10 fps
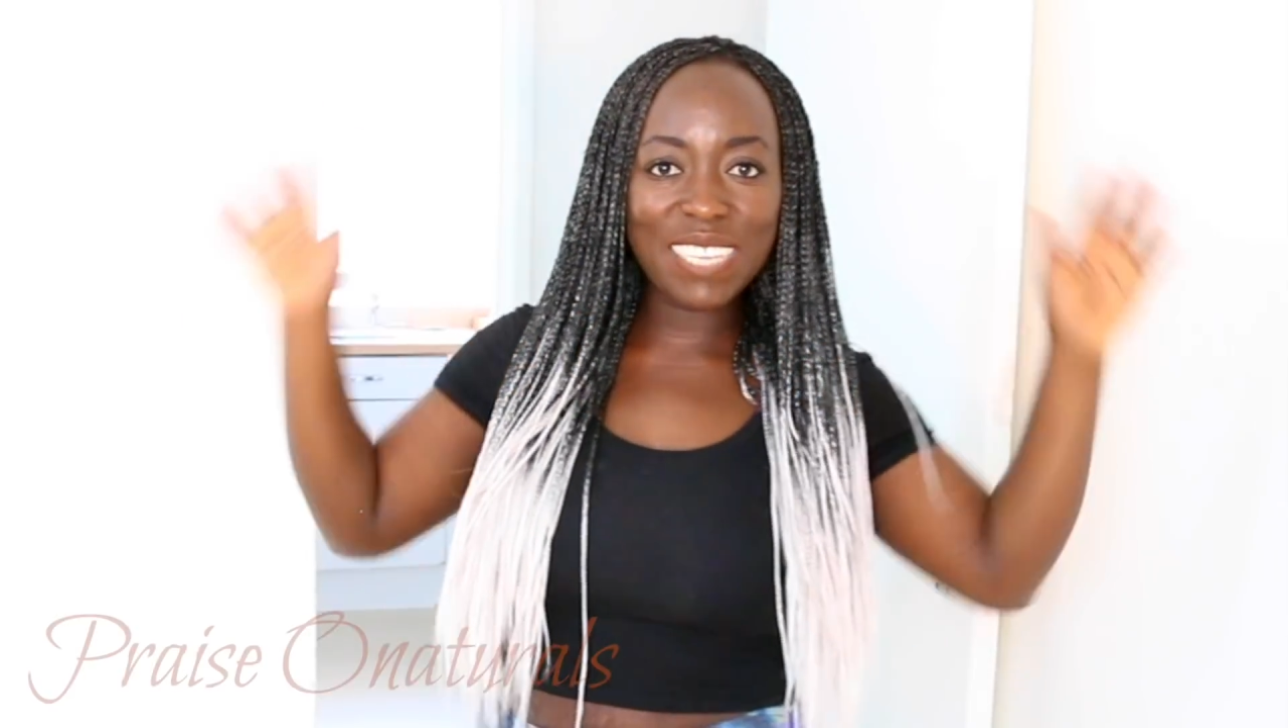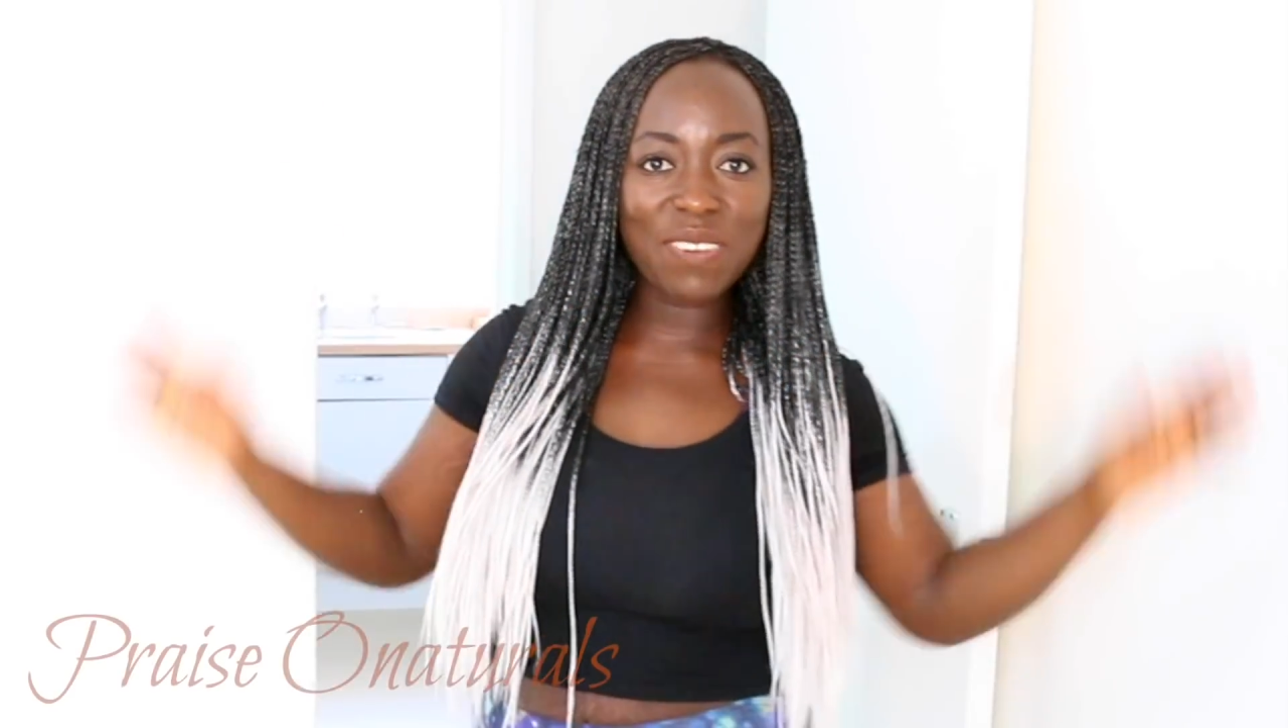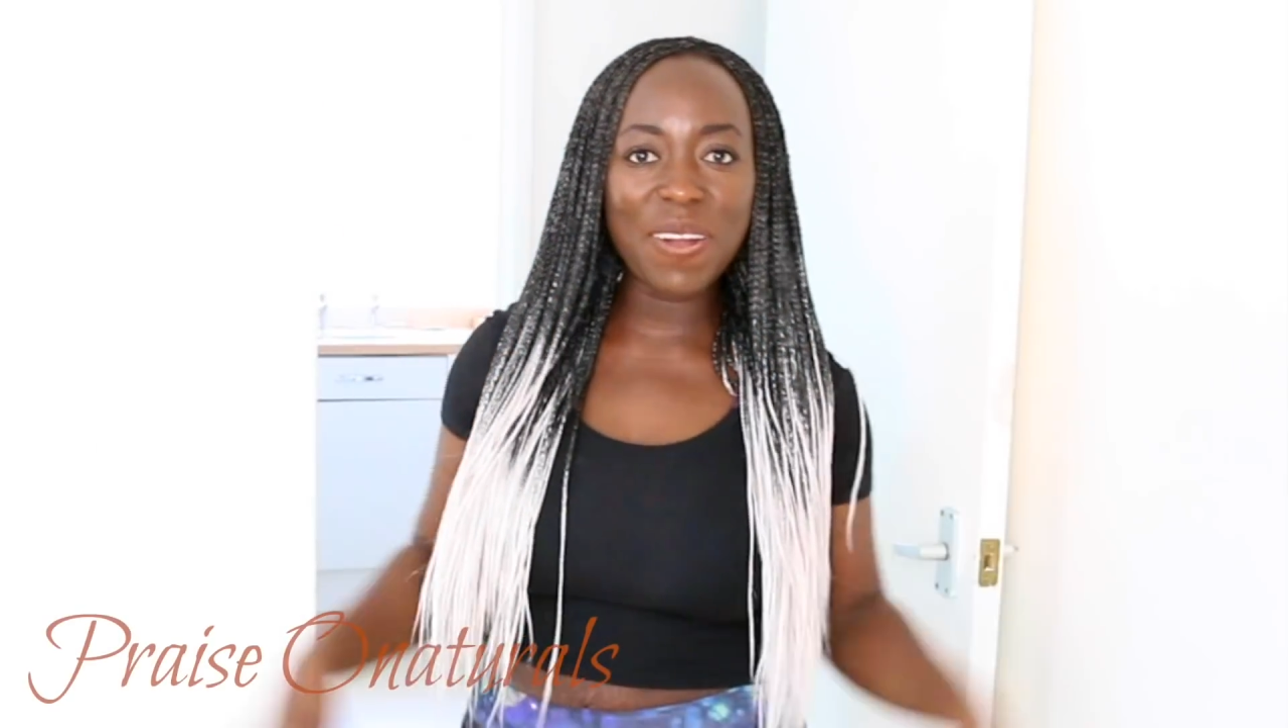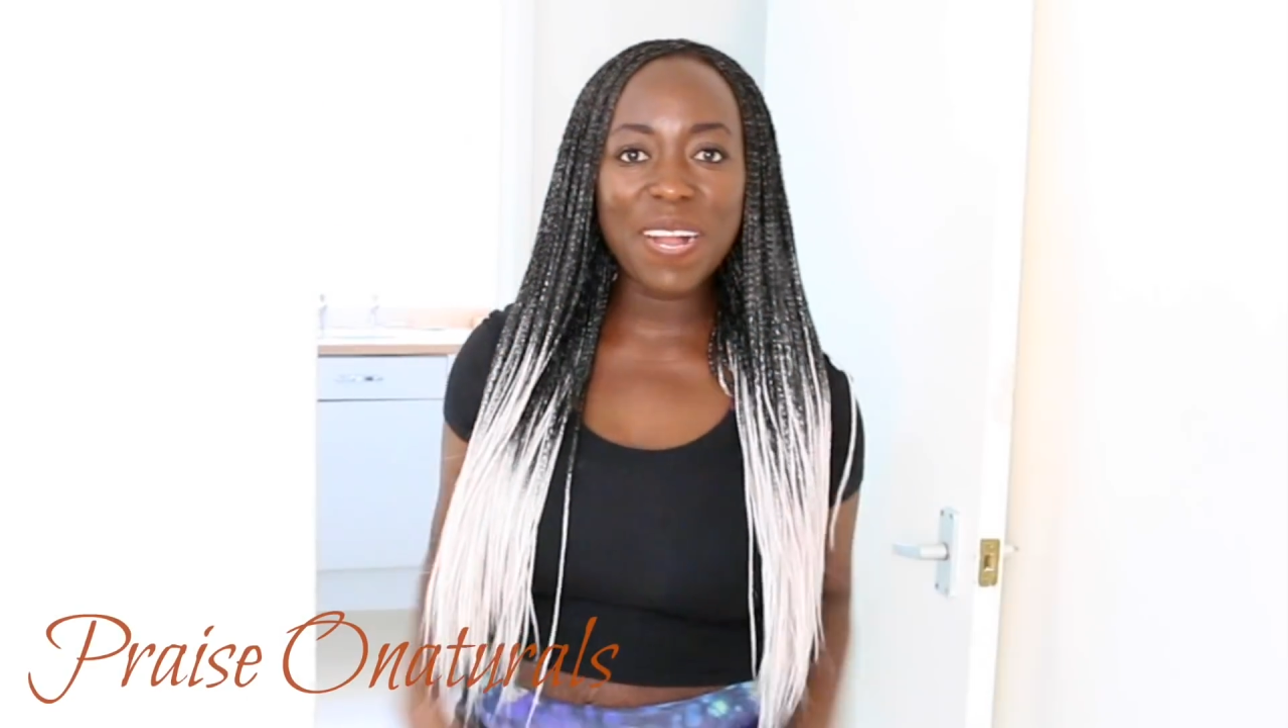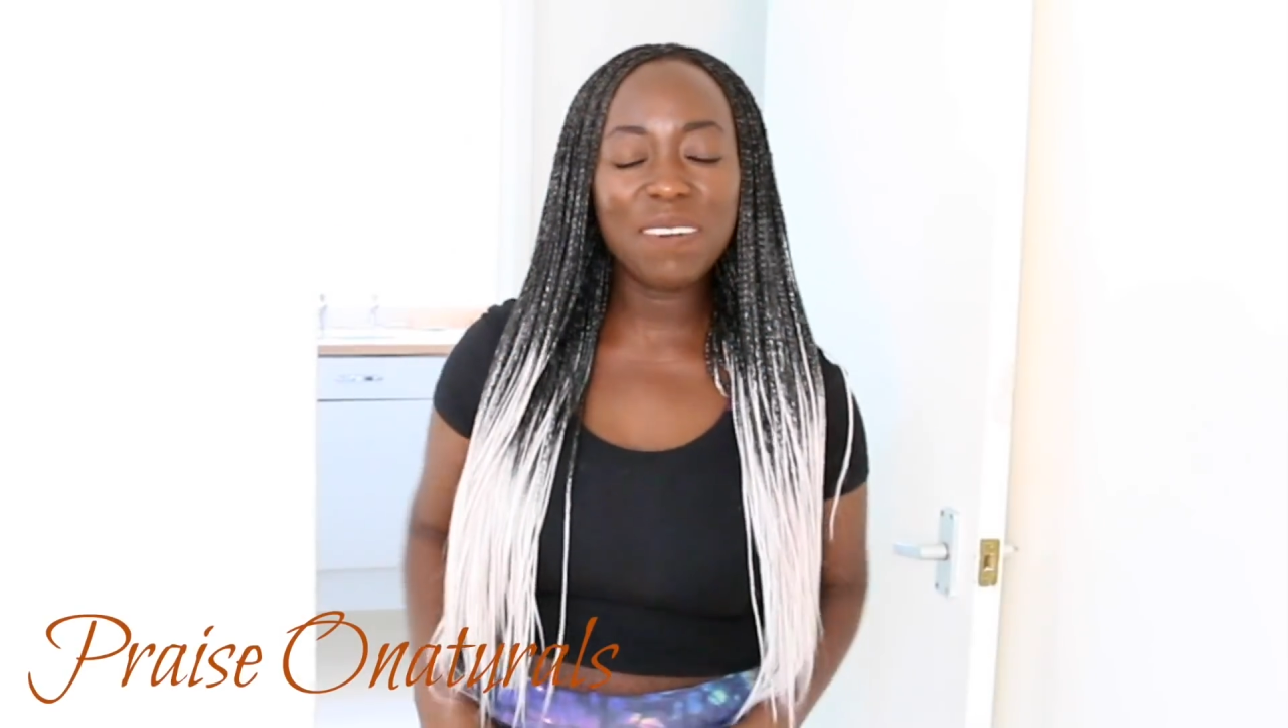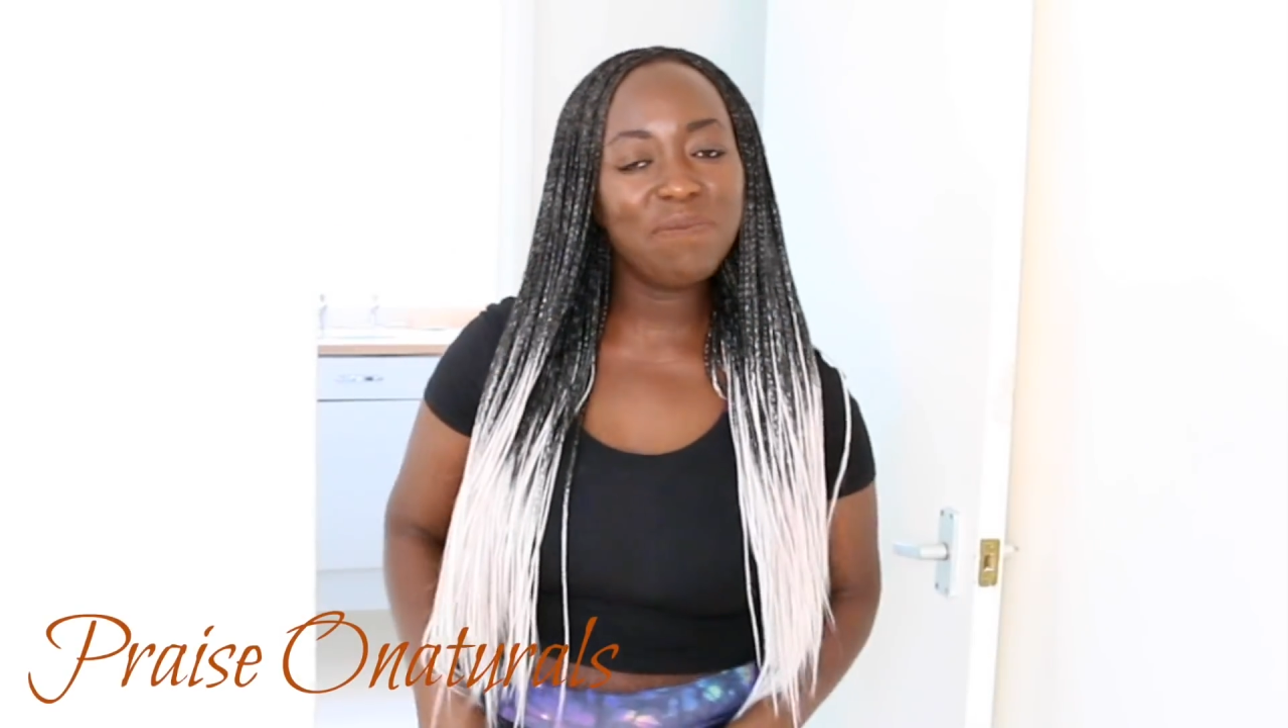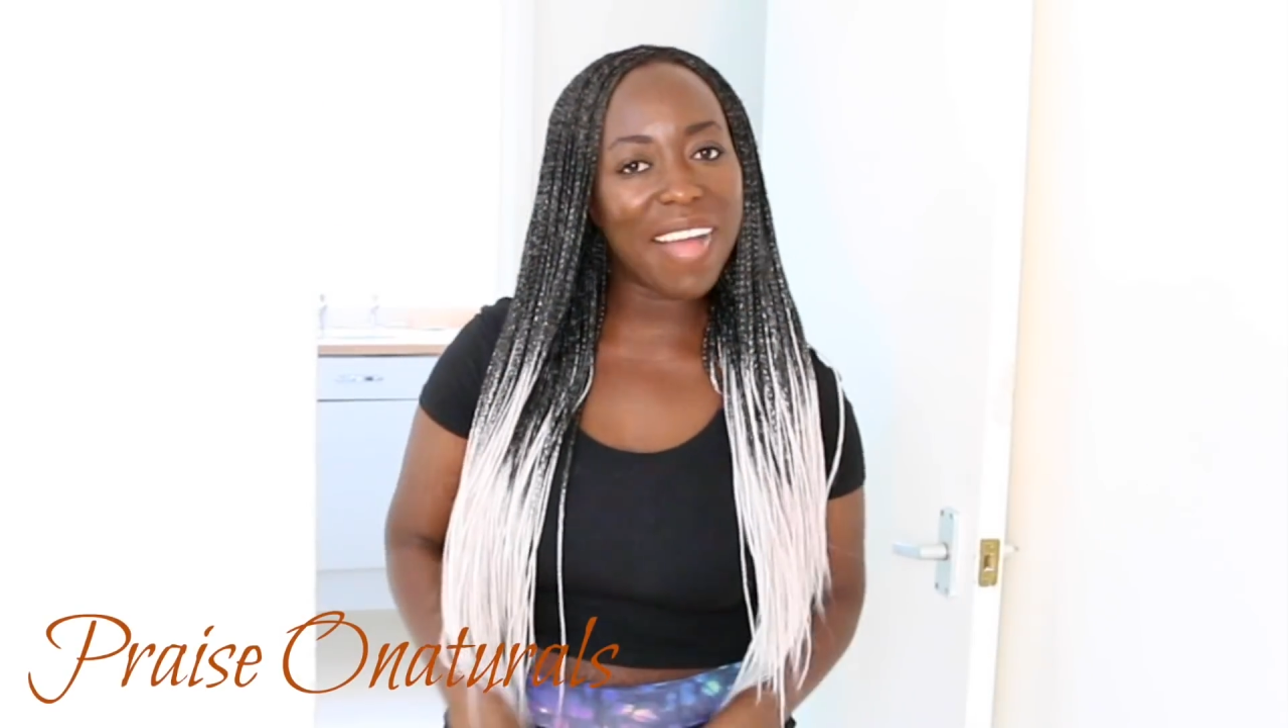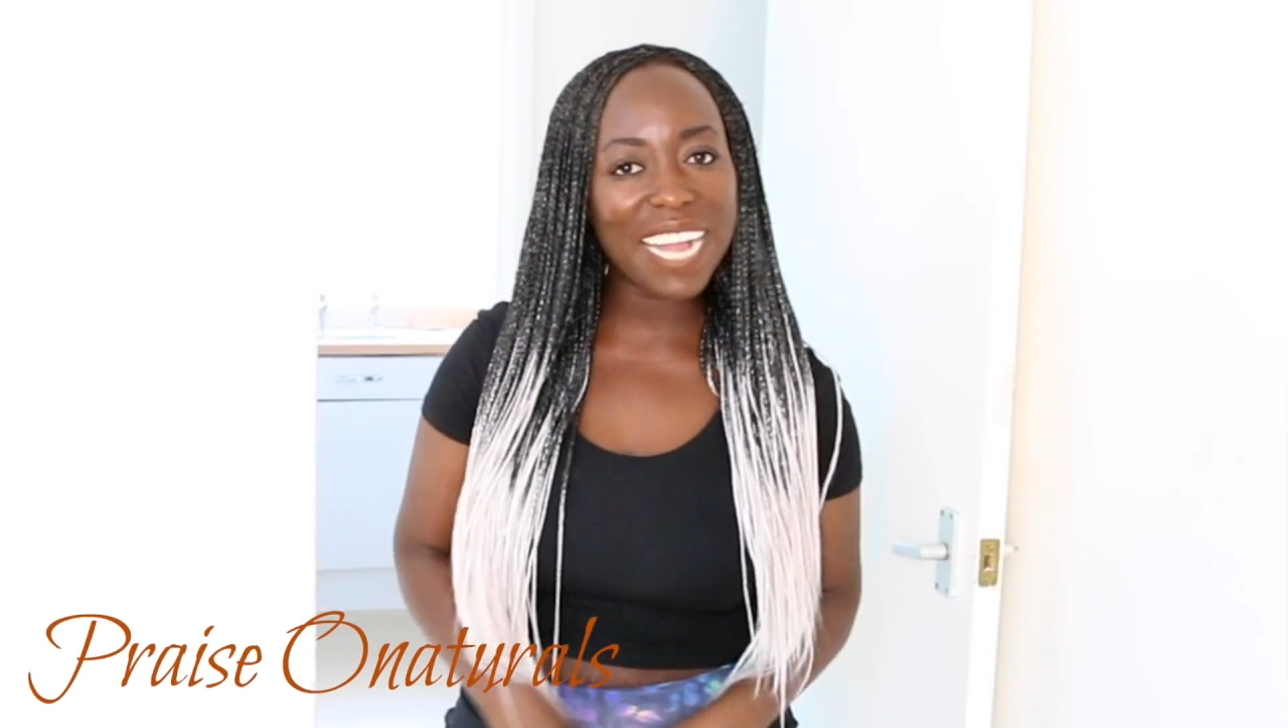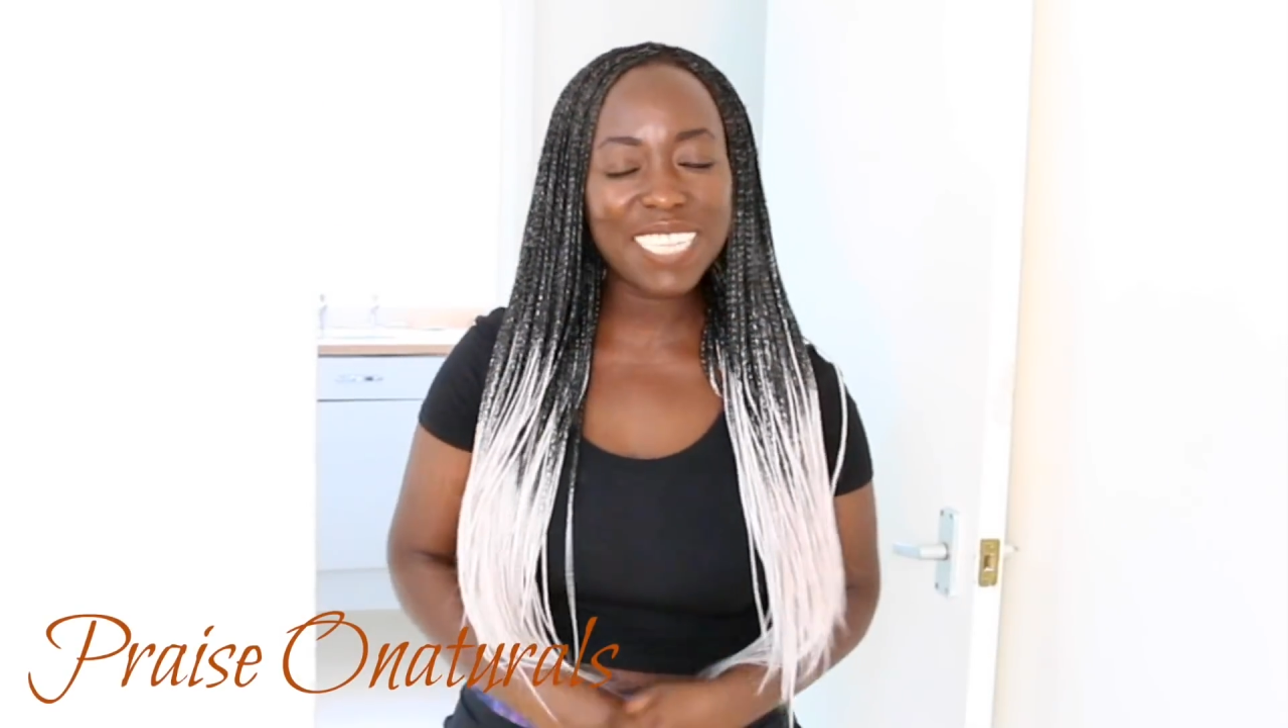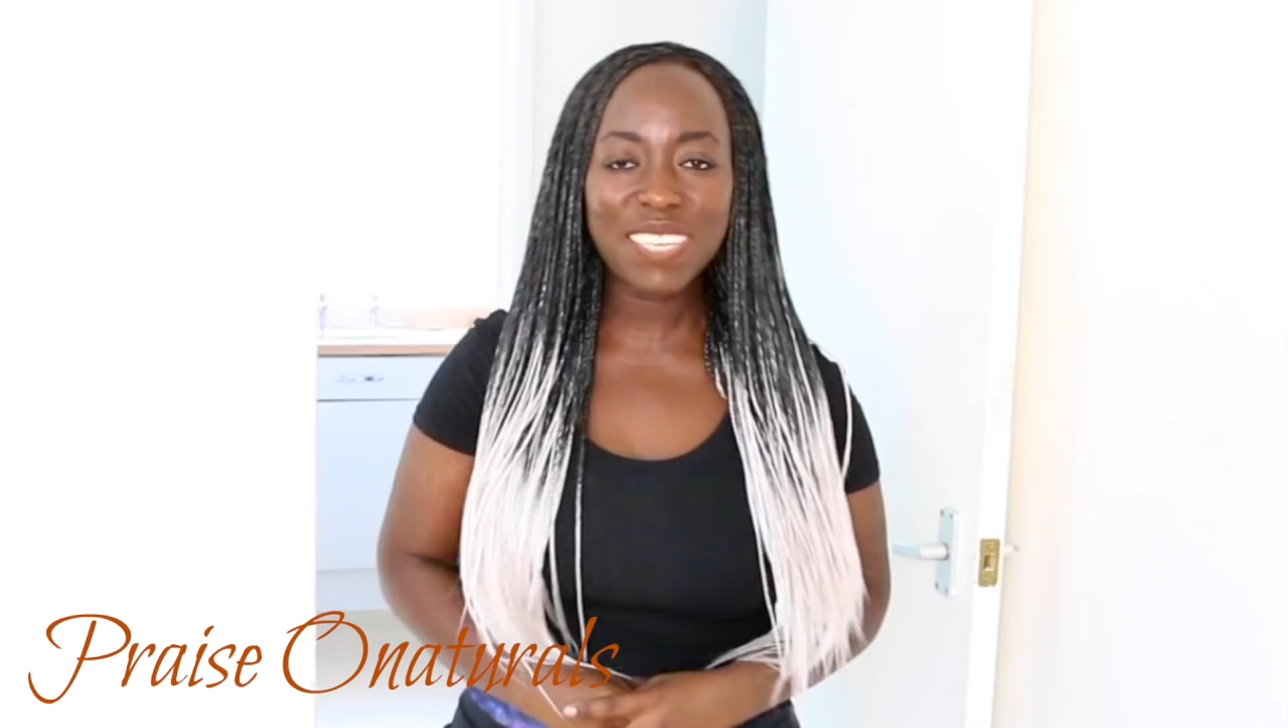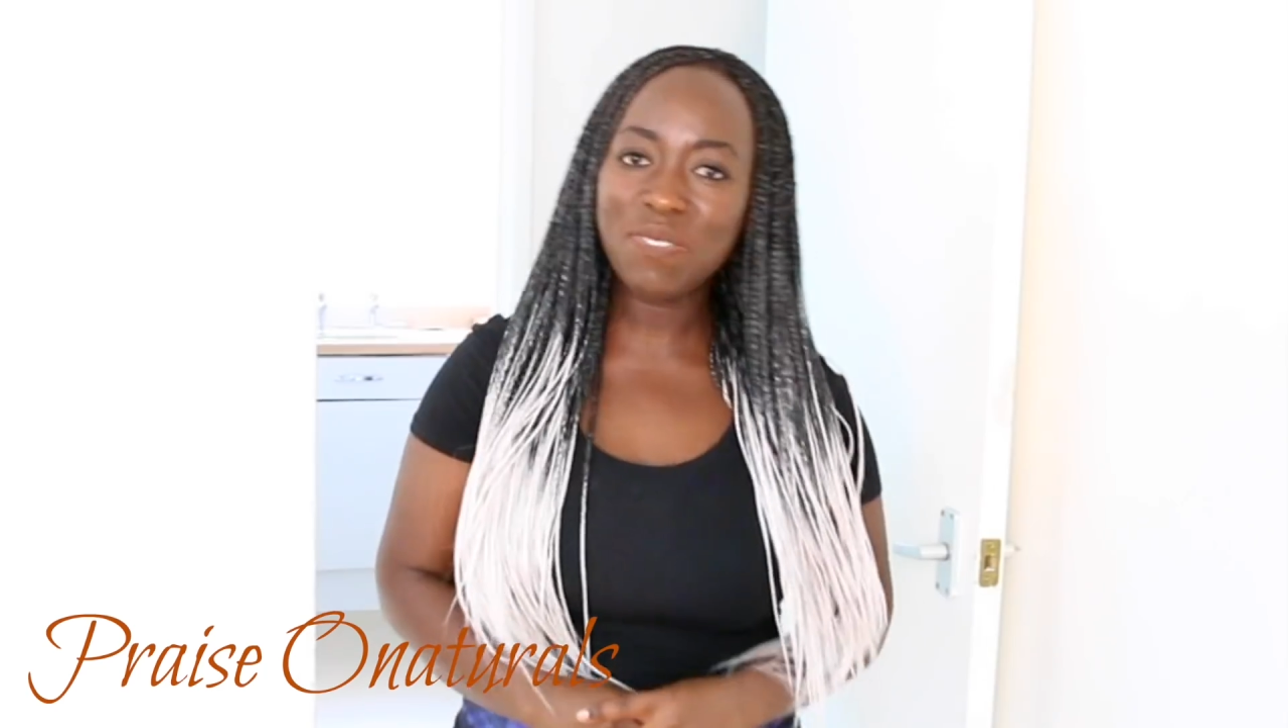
So, welcome back